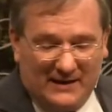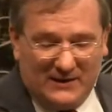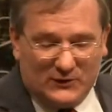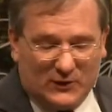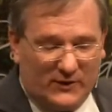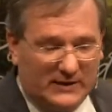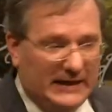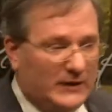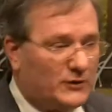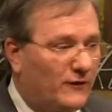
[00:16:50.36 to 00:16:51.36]
so the
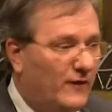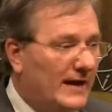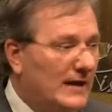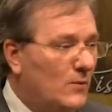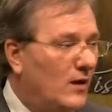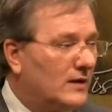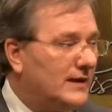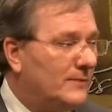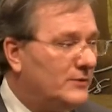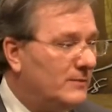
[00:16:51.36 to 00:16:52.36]
teacher finally walked
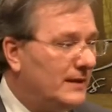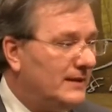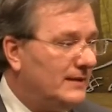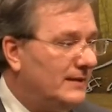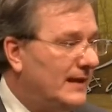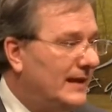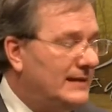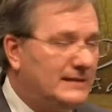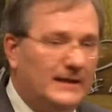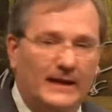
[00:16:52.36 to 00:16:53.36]
up to me and he
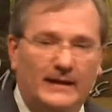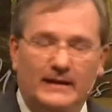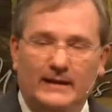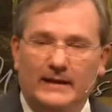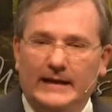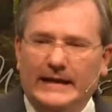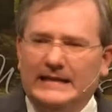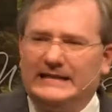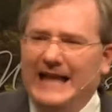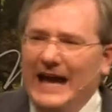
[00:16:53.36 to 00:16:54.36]
said,
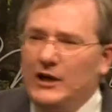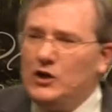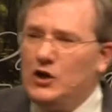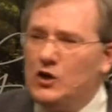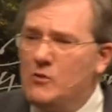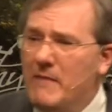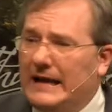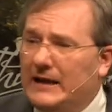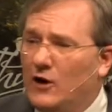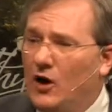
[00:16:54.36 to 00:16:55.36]
"Is that you
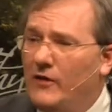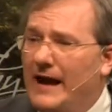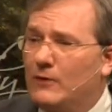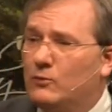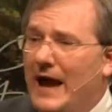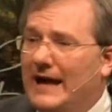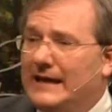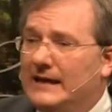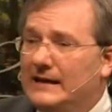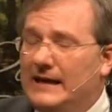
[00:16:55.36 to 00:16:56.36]
making all that
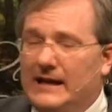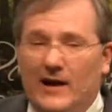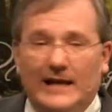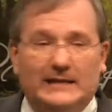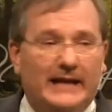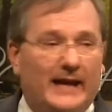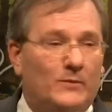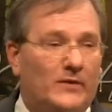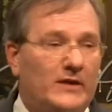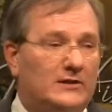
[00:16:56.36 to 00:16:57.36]
racket?" And here I stand
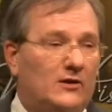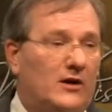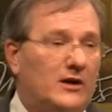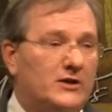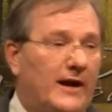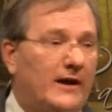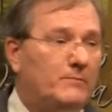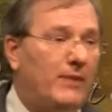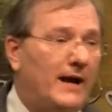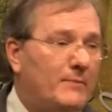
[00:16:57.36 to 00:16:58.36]
with this large iron
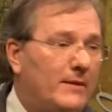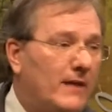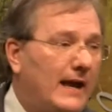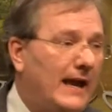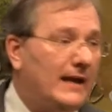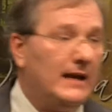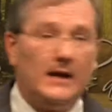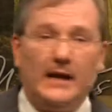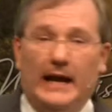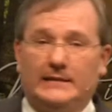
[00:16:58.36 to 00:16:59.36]
pipe in my hand.
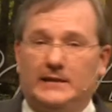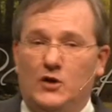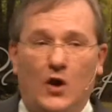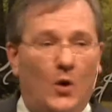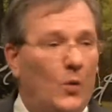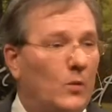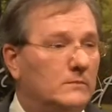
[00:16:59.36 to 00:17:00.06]
And I said, "No."